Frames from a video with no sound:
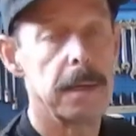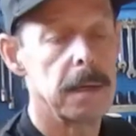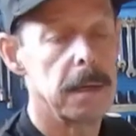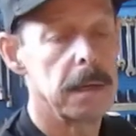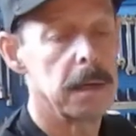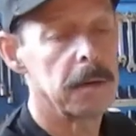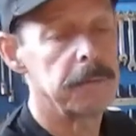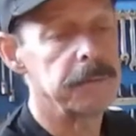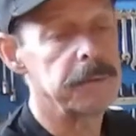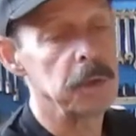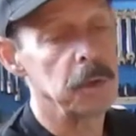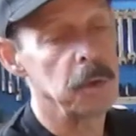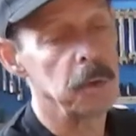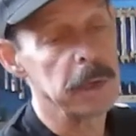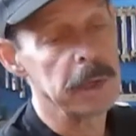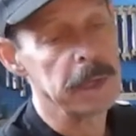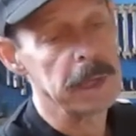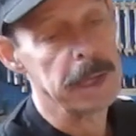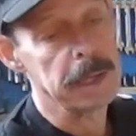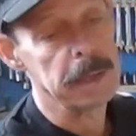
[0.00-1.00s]
of
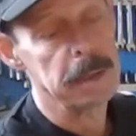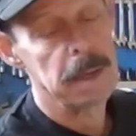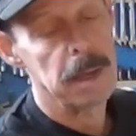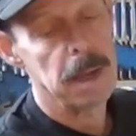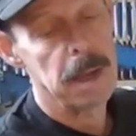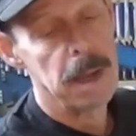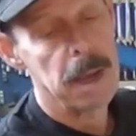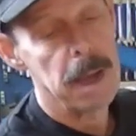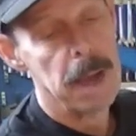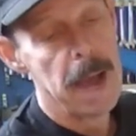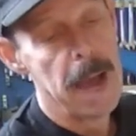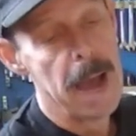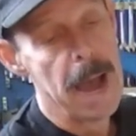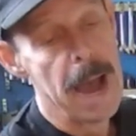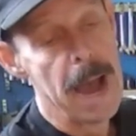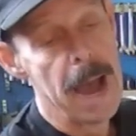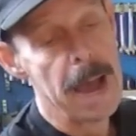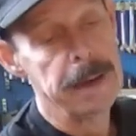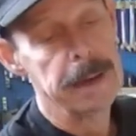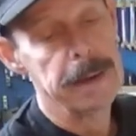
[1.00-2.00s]
doing it.
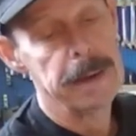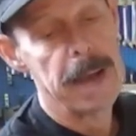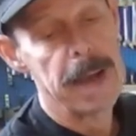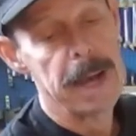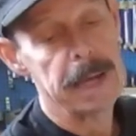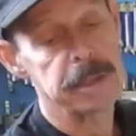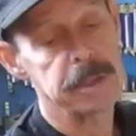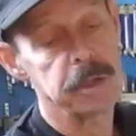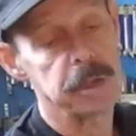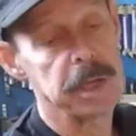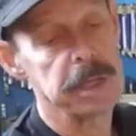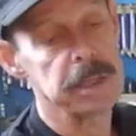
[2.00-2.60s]
And as you can